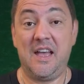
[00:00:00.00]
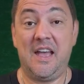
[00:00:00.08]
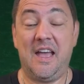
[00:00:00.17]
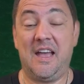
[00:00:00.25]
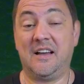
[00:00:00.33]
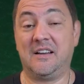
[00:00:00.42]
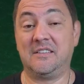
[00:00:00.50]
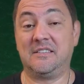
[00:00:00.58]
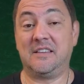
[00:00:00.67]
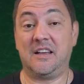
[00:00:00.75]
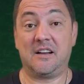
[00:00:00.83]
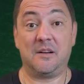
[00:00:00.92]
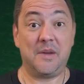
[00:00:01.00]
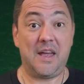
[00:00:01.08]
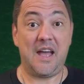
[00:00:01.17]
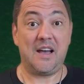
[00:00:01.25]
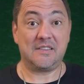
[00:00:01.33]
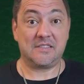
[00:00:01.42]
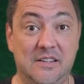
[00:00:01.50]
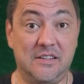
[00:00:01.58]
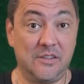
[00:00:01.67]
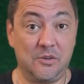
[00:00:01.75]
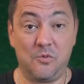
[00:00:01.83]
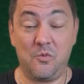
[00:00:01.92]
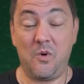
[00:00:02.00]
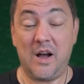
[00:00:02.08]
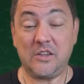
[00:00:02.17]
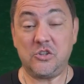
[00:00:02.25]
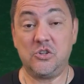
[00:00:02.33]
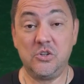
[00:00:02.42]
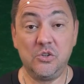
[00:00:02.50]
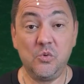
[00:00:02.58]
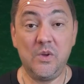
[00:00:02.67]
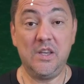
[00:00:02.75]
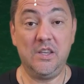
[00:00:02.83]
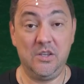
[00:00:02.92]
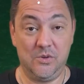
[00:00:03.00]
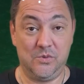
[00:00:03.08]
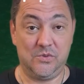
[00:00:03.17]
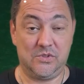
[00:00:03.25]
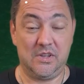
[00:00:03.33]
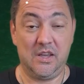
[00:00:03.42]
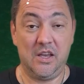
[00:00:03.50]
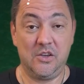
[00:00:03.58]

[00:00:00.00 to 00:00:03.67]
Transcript: And they come and ask, what should we use?